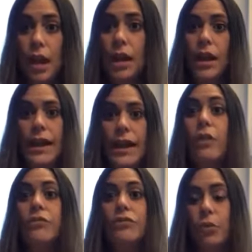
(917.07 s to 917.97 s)

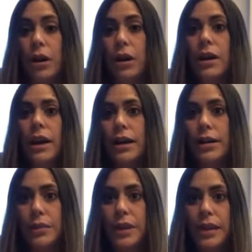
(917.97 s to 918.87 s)
account for
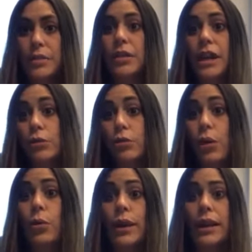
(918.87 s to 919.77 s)
in
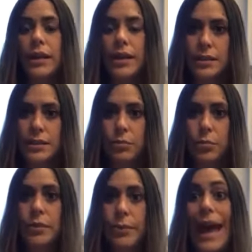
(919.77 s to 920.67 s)
growing, is
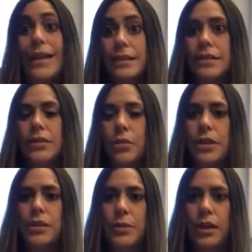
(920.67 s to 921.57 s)
what pest is
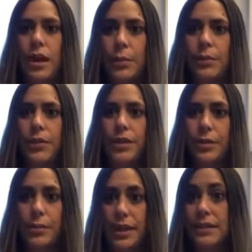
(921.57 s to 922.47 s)
going to become
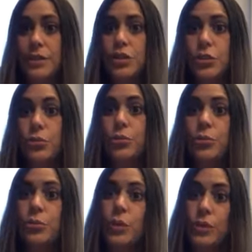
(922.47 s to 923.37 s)
the biggest issue
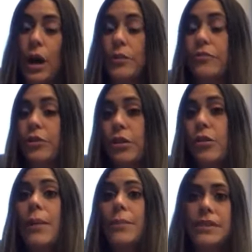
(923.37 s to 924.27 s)
for the
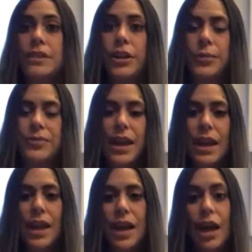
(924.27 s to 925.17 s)
crop this year.
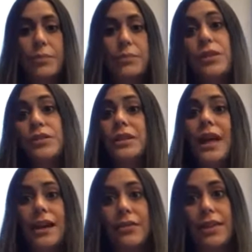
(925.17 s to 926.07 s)
So there's a
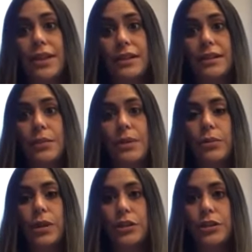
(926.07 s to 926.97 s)
lot of things that
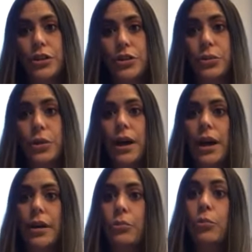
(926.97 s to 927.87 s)
people can do.
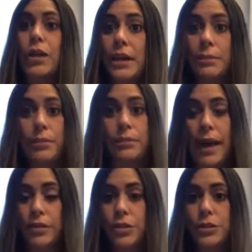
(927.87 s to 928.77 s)
We
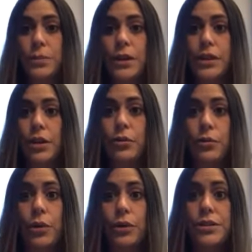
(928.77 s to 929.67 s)
at Juice Plus, our
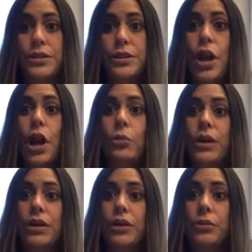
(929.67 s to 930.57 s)
growers
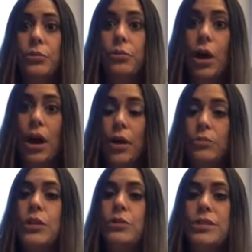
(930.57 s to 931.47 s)
will
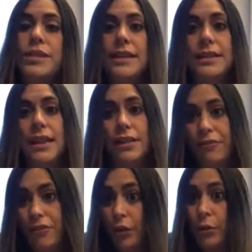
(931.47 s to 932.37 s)
use things like
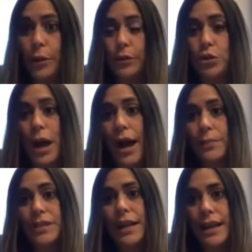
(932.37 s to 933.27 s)
pheromone
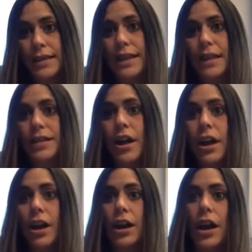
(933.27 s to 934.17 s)
traps. And these
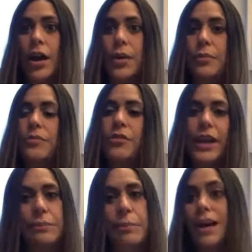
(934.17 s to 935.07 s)
are
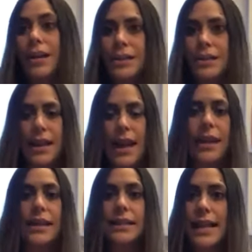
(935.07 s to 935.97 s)
like boxes that
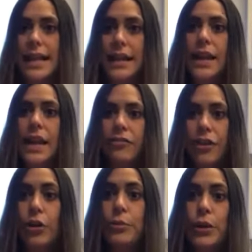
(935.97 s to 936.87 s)
contain
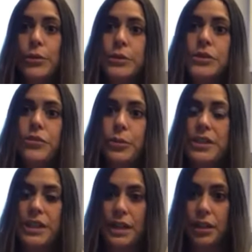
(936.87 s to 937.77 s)
pheromones for
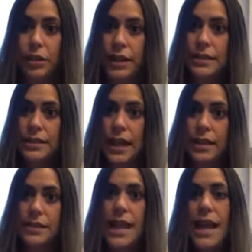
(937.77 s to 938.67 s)
particular
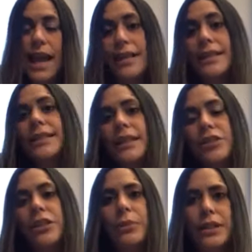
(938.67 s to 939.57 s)
insects. And
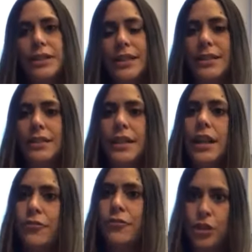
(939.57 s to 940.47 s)
essentially what it does is it
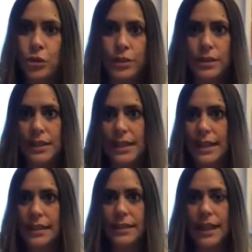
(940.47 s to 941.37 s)
confuses the
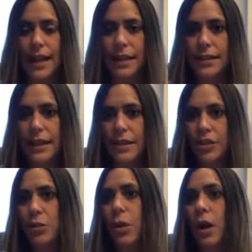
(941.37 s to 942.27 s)
insect
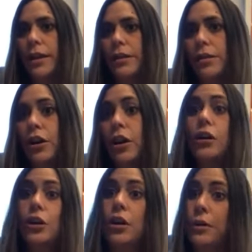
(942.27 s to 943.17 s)
into either
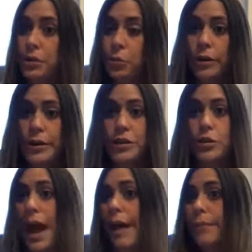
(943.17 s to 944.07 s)
going
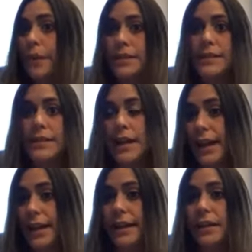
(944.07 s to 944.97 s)
towards a trap
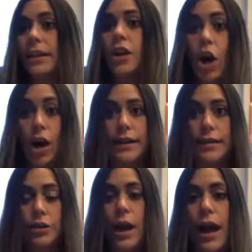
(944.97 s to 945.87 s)
and getting caught
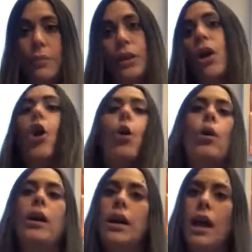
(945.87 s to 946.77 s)
in the trap,
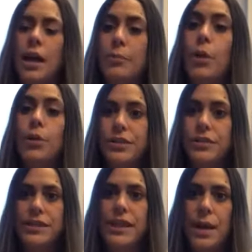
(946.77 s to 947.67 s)
or most
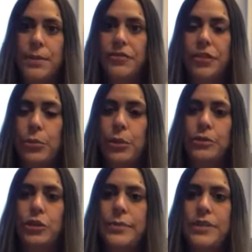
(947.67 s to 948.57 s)
of the time the
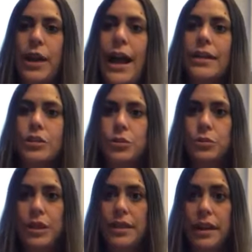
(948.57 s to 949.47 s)
pheromone traps are
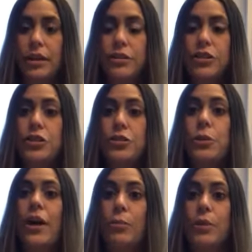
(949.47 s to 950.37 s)
actually there to help